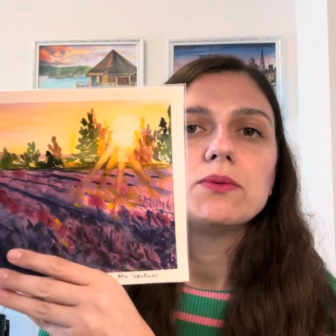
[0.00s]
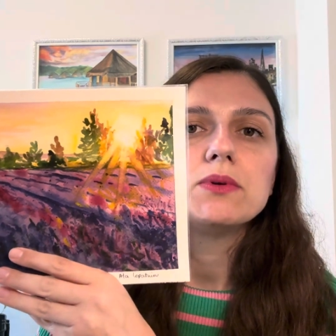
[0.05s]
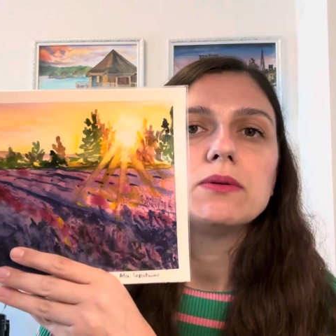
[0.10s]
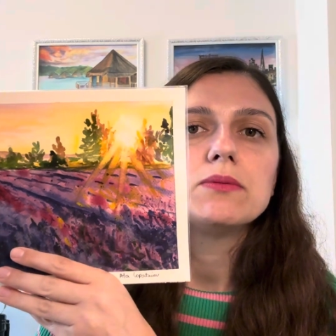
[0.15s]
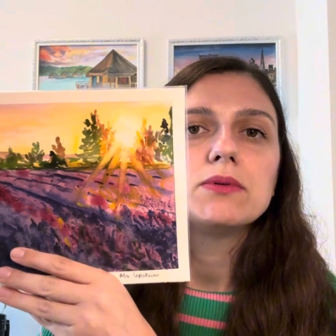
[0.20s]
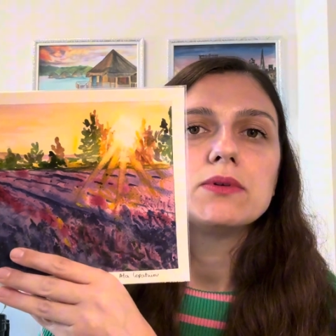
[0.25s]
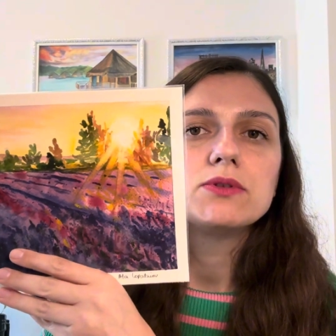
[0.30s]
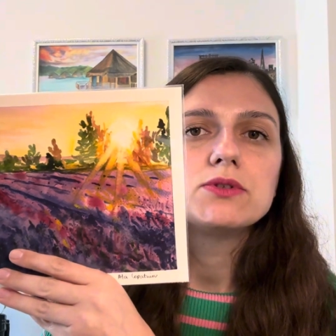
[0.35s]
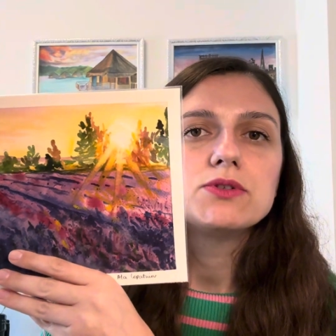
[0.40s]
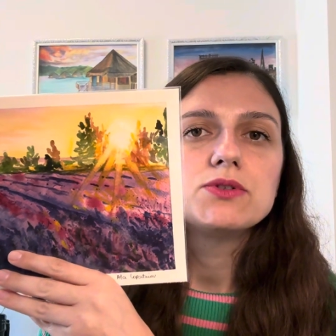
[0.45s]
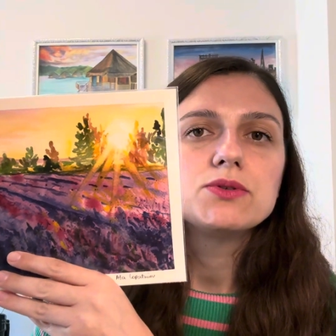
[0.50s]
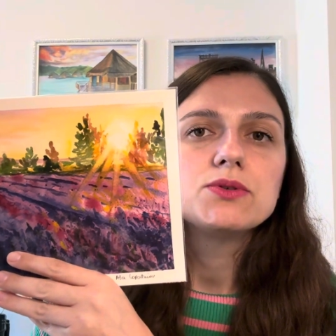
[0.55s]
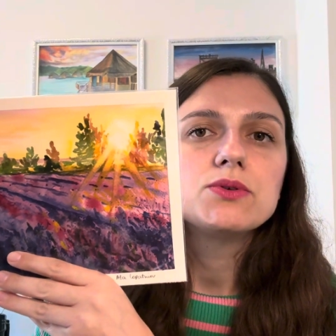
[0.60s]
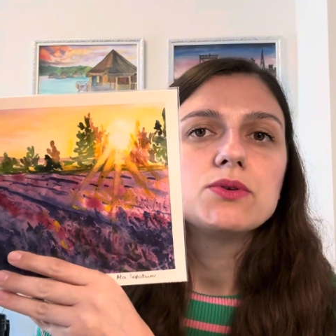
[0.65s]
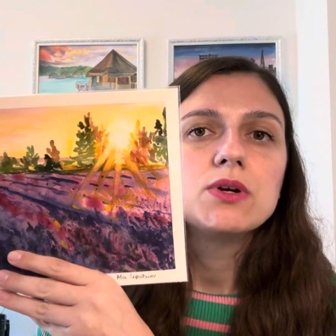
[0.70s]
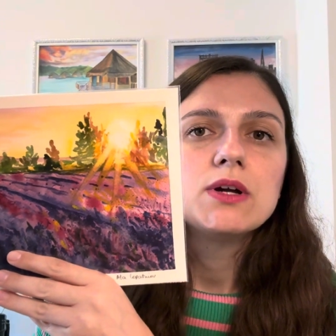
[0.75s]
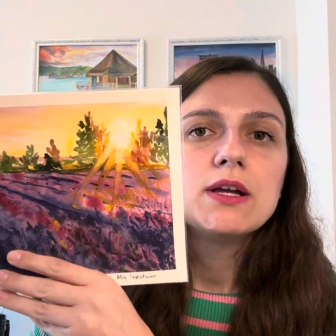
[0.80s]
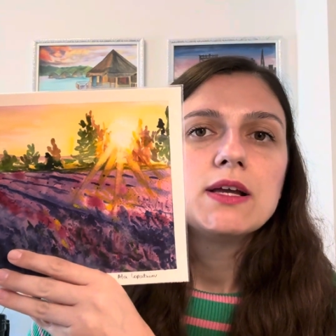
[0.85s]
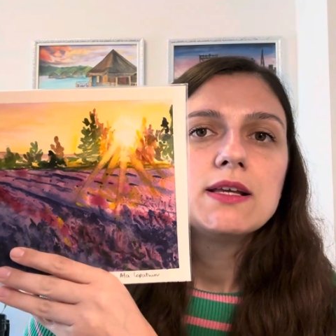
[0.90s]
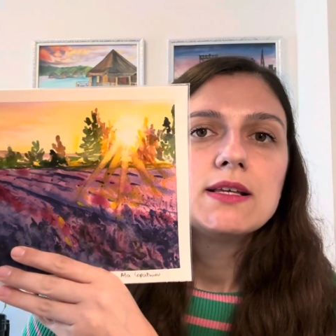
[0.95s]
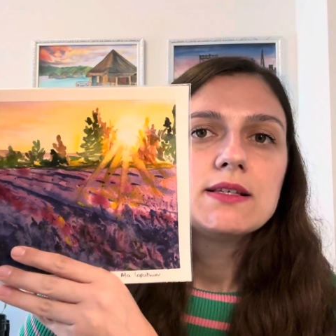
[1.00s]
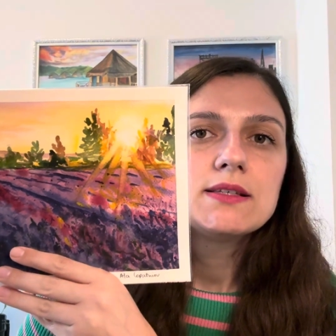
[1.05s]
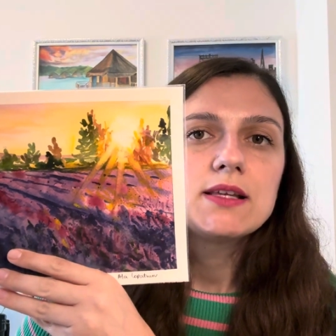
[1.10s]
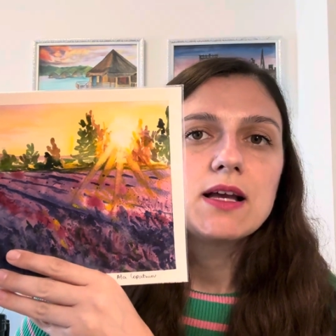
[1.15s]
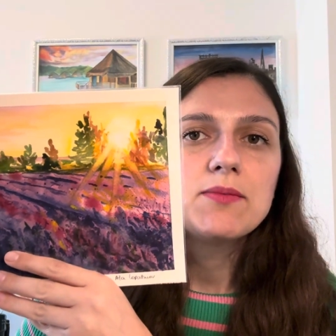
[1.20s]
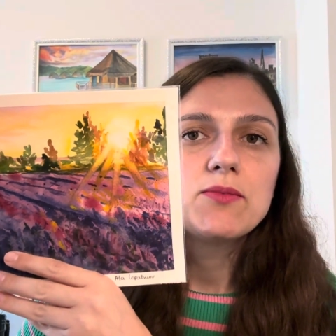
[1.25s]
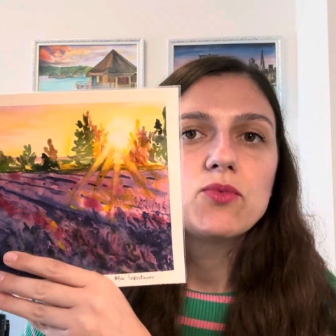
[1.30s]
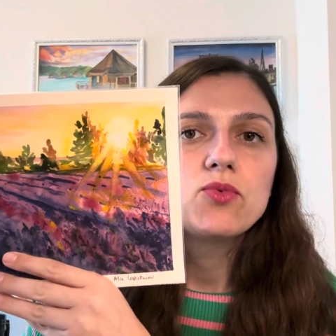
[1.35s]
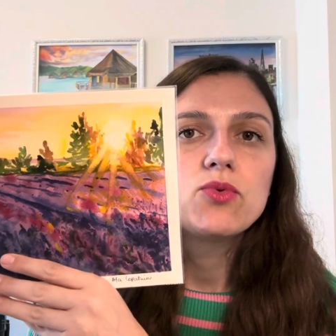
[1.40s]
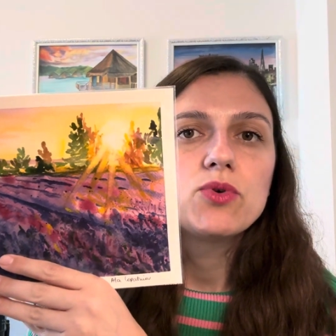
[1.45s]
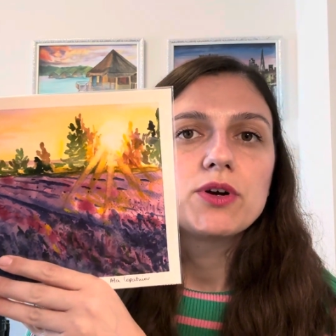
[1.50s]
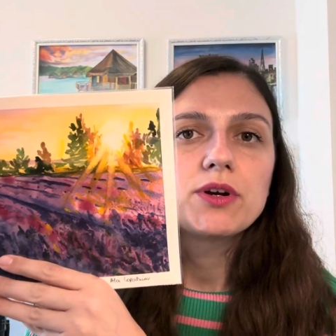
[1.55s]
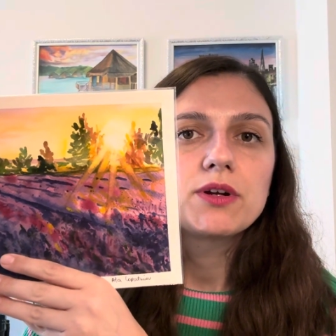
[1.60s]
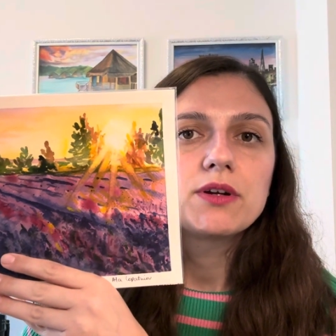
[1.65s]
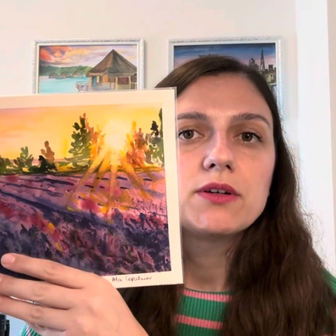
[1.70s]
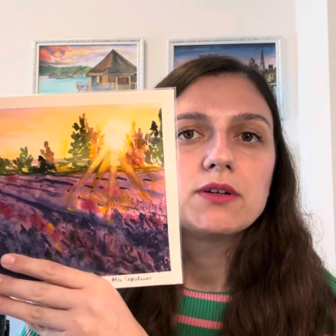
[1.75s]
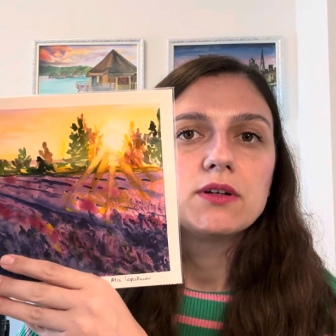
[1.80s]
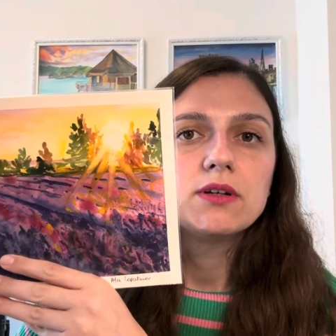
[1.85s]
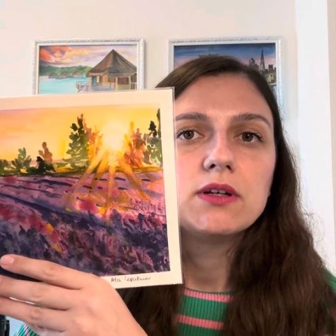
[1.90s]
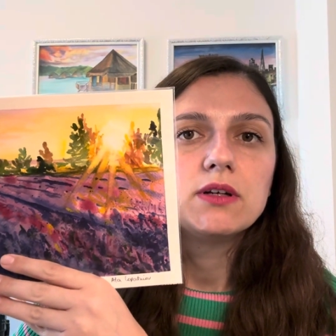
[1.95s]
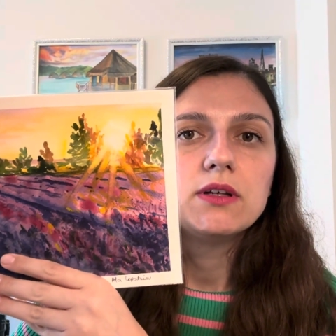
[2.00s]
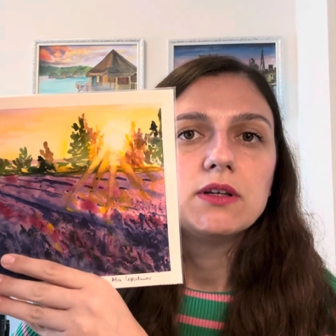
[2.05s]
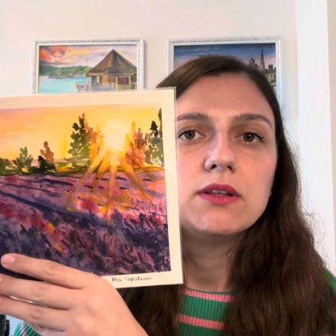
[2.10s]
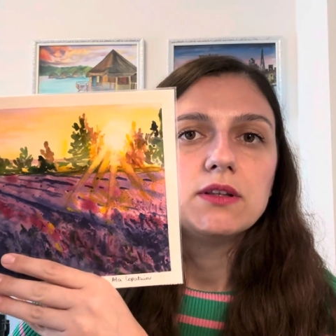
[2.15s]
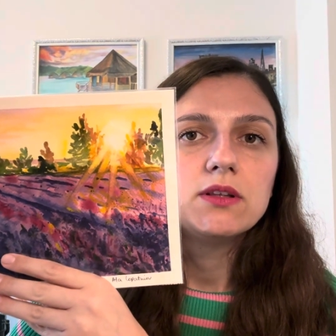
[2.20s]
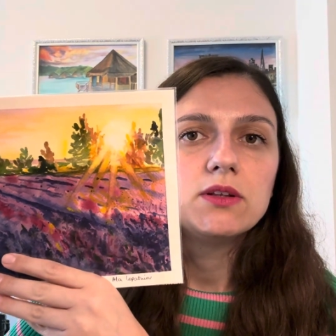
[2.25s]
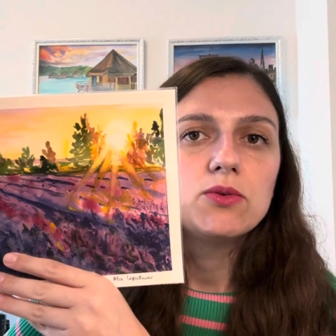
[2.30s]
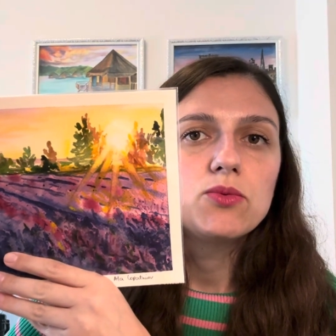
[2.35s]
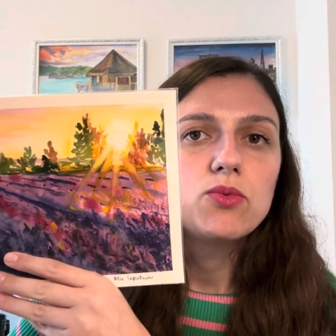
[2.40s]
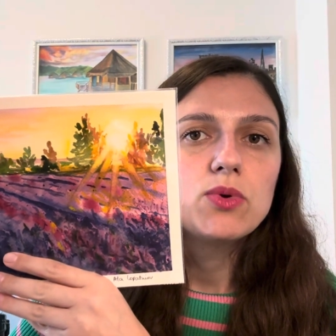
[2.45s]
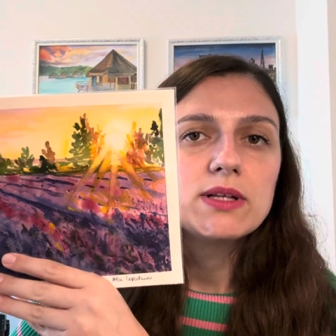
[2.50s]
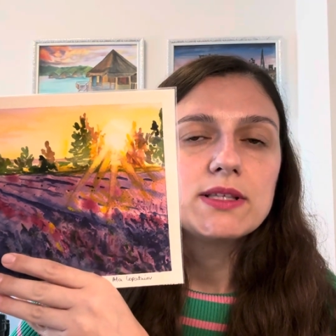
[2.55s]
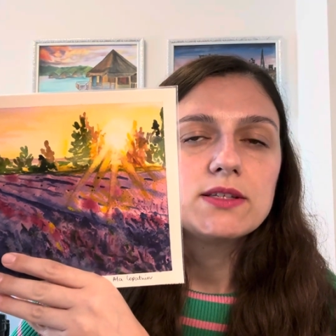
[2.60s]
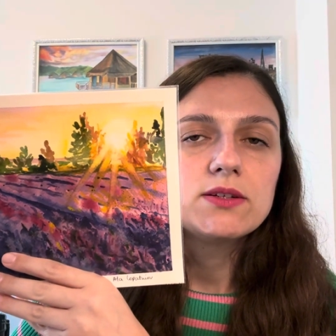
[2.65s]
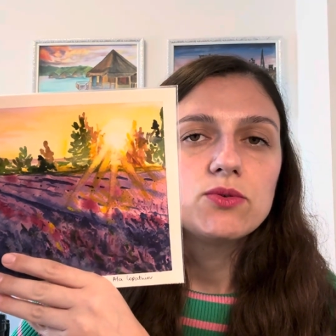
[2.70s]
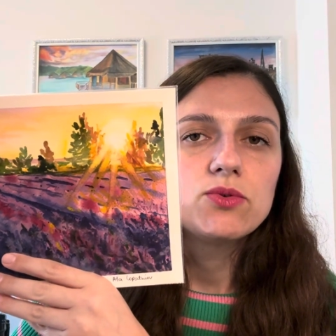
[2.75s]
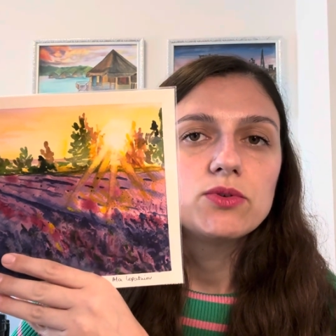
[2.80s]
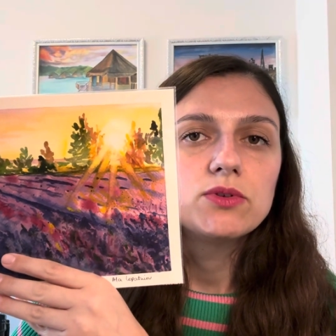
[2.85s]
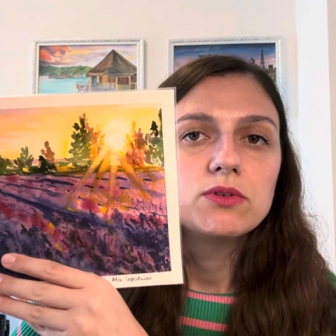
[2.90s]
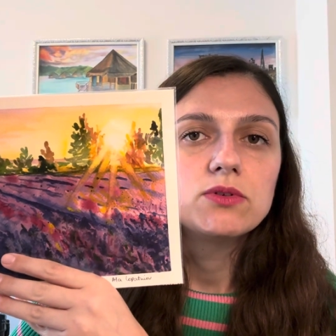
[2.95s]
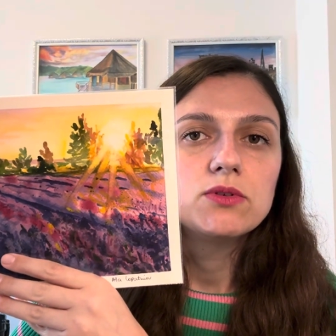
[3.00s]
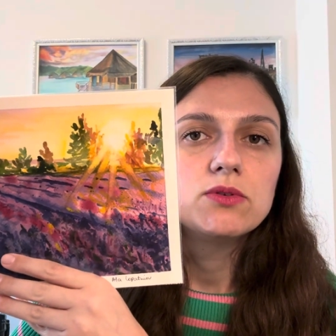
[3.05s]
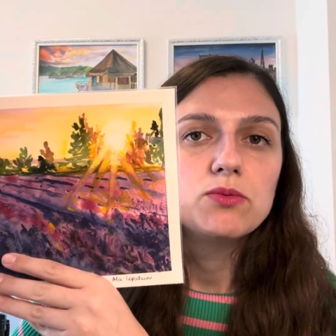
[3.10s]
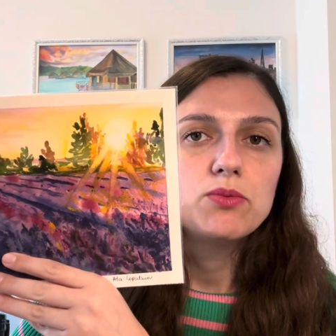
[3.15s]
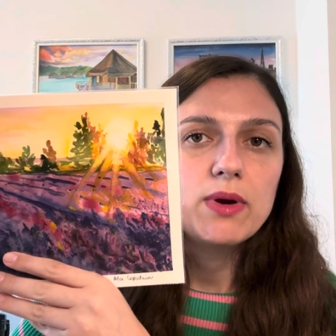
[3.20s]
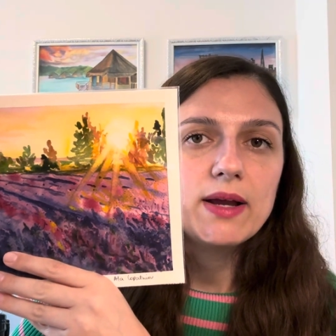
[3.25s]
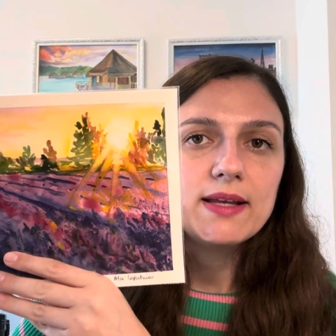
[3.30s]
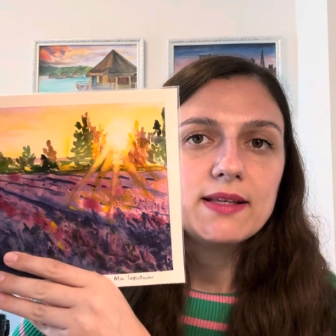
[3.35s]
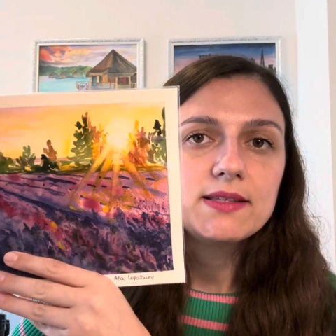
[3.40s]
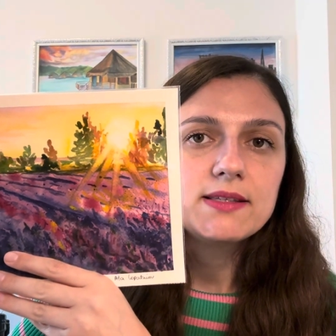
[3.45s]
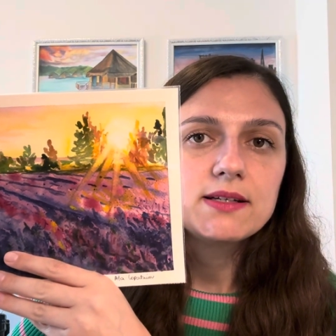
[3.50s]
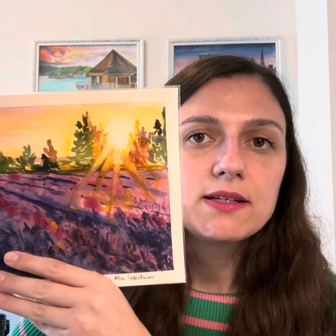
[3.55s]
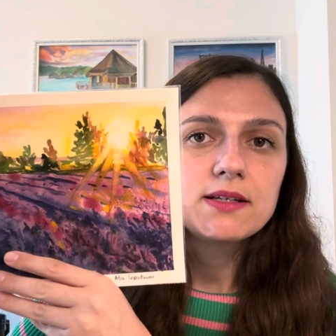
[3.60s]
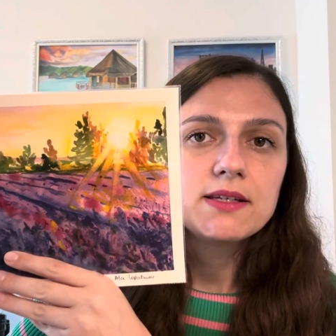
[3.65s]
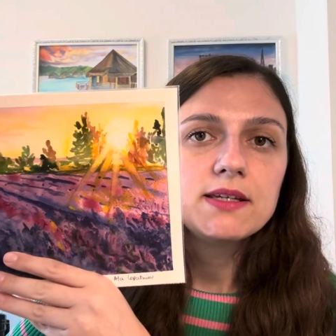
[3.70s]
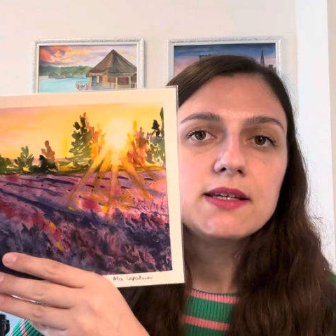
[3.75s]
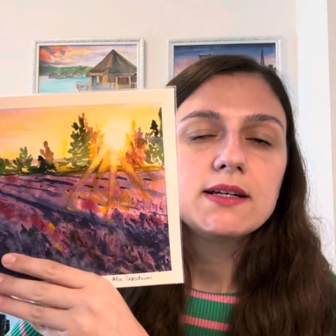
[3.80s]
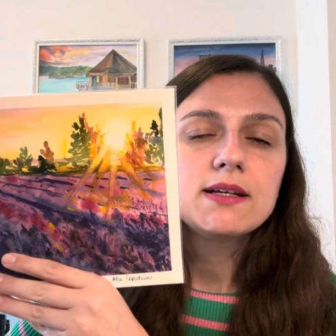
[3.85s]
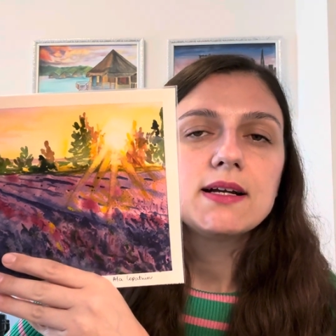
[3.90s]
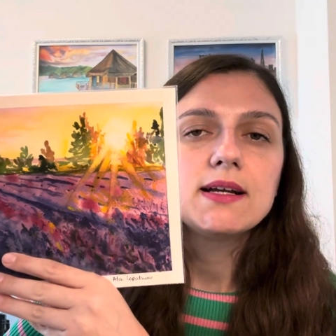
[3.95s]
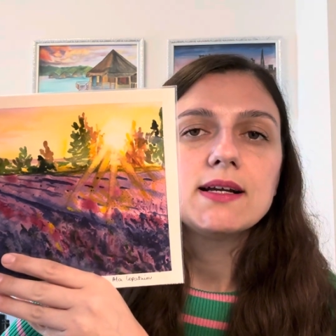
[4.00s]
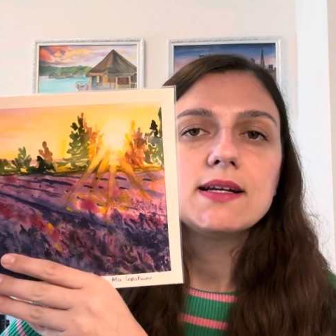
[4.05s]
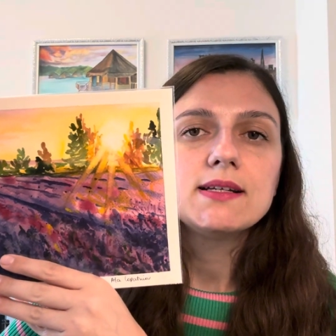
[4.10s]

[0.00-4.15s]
we will do some work in wet on wet technique